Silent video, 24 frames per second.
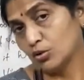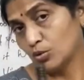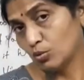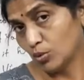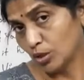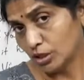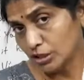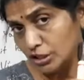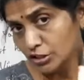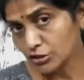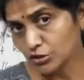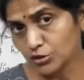
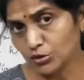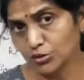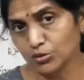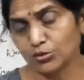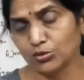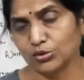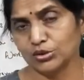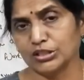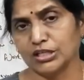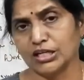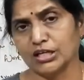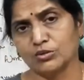Why don't you
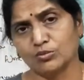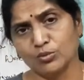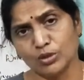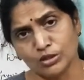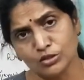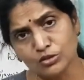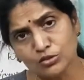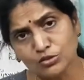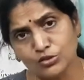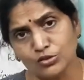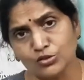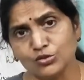go there? Why
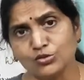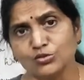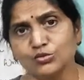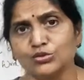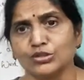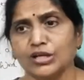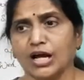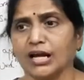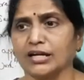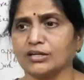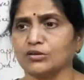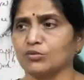don't you do
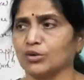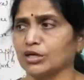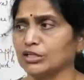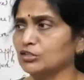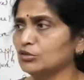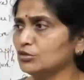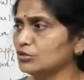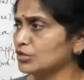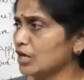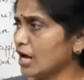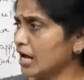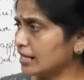that? Why
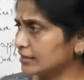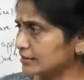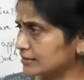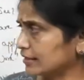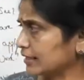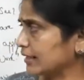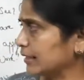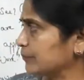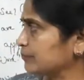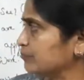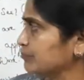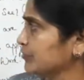don't you ask
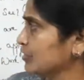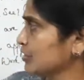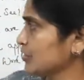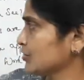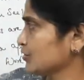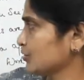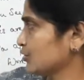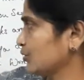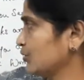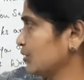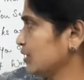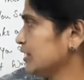him?
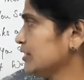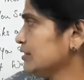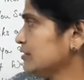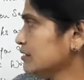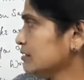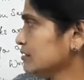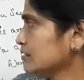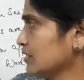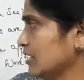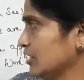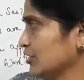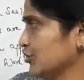So it's
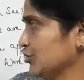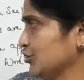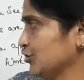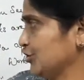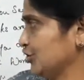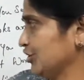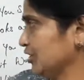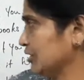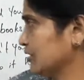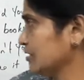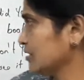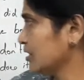a
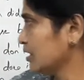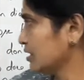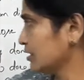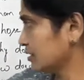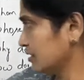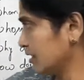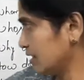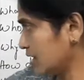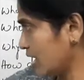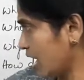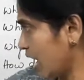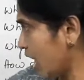suggestion.
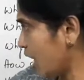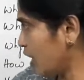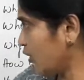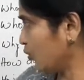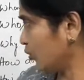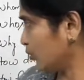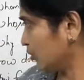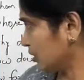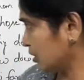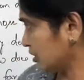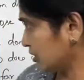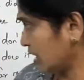Then
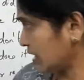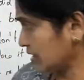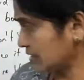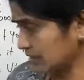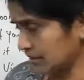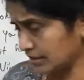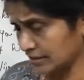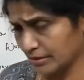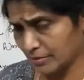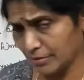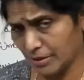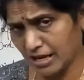how is
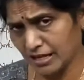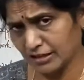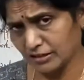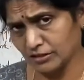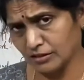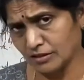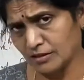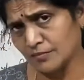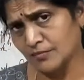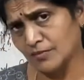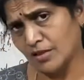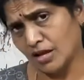asking the
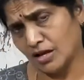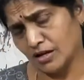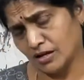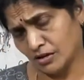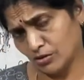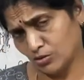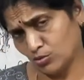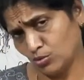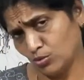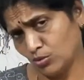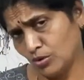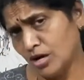manner.
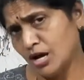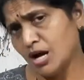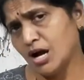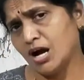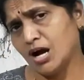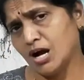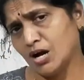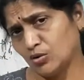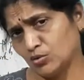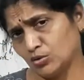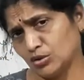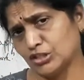How
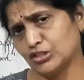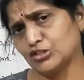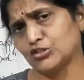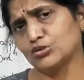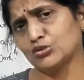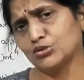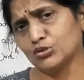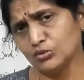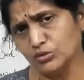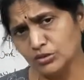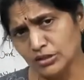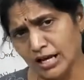did you
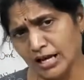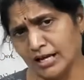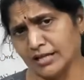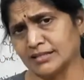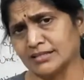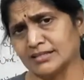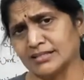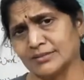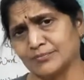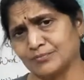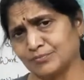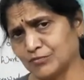do
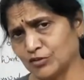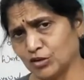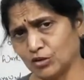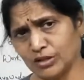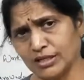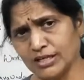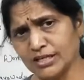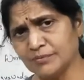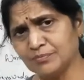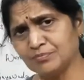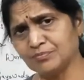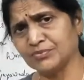that?
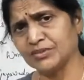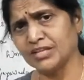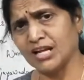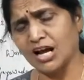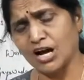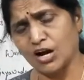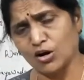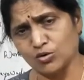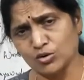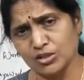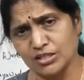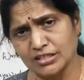Okay,
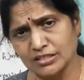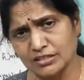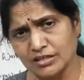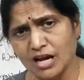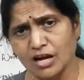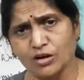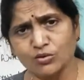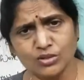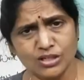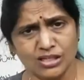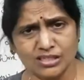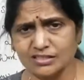how
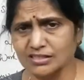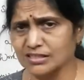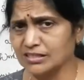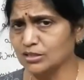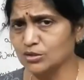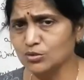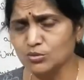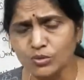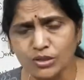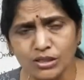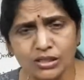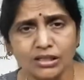does it
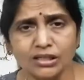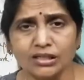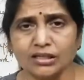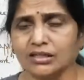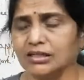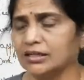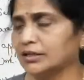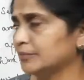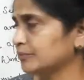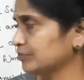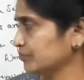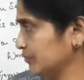
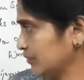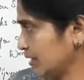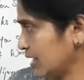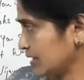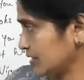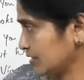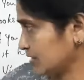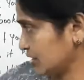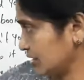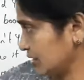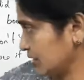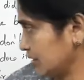work?
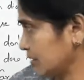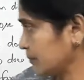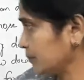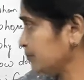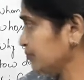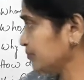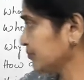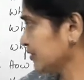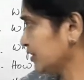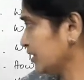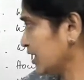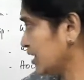That's it.
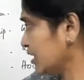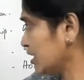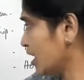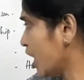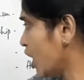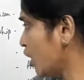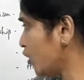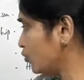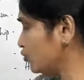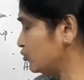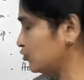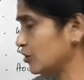Then
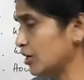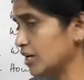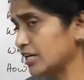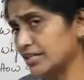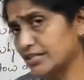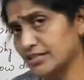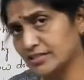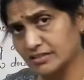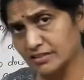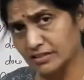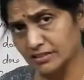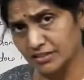how far
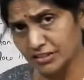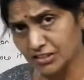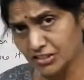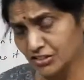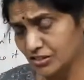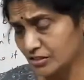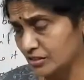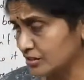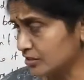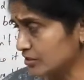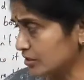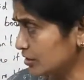is the
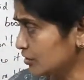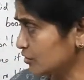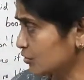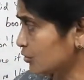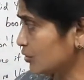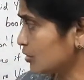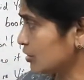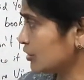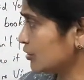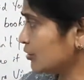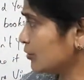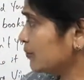distance I
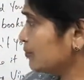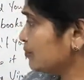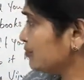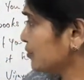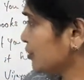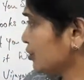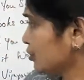told you.